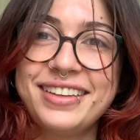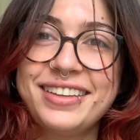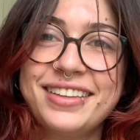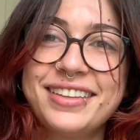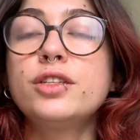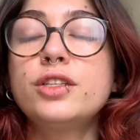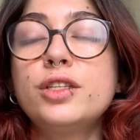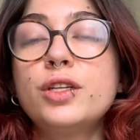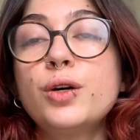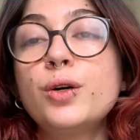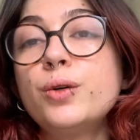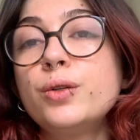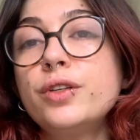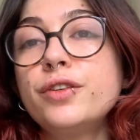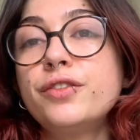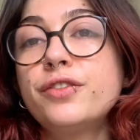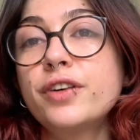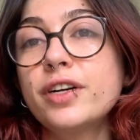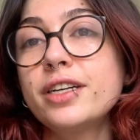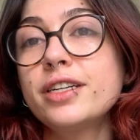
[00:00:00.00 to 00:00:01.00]
So the
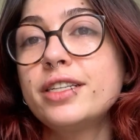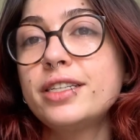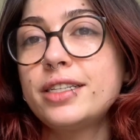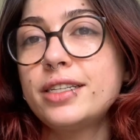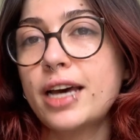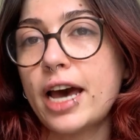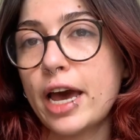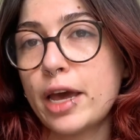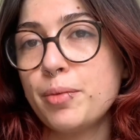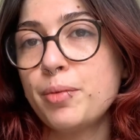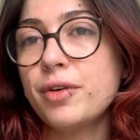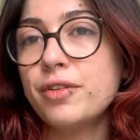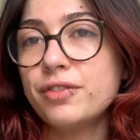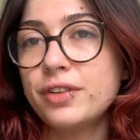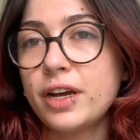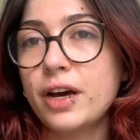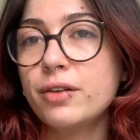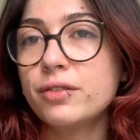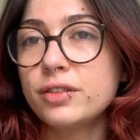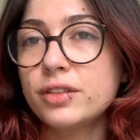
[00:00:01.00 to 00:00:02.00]
first type of
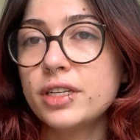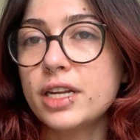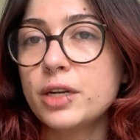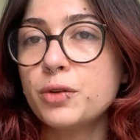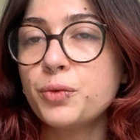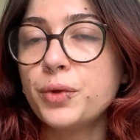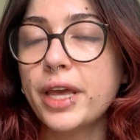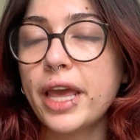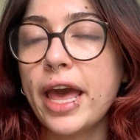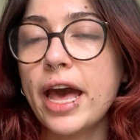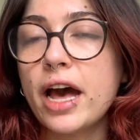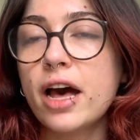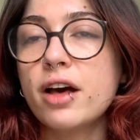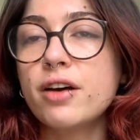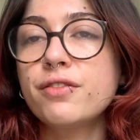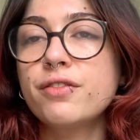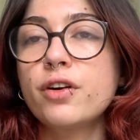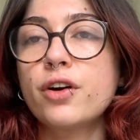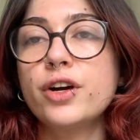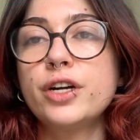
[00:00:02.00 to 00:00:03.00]
nouns that we
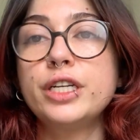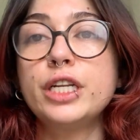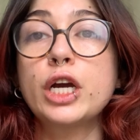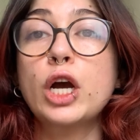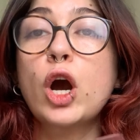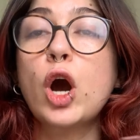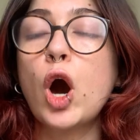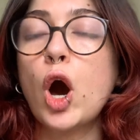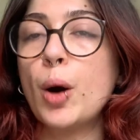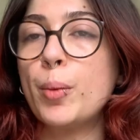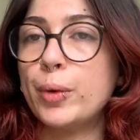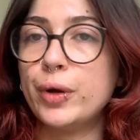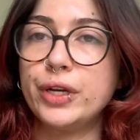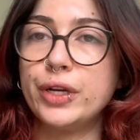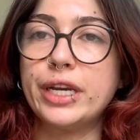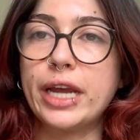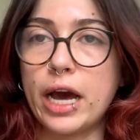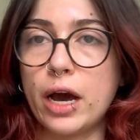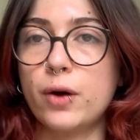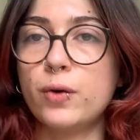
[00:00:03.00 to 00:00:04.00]
have are the common
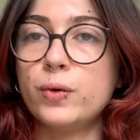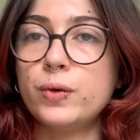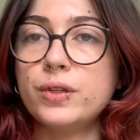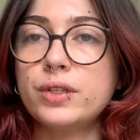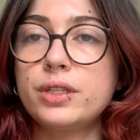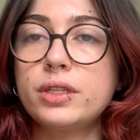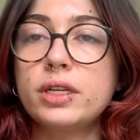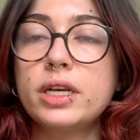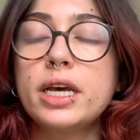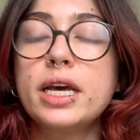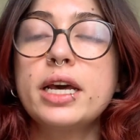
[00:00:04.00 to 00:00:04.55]
nouns.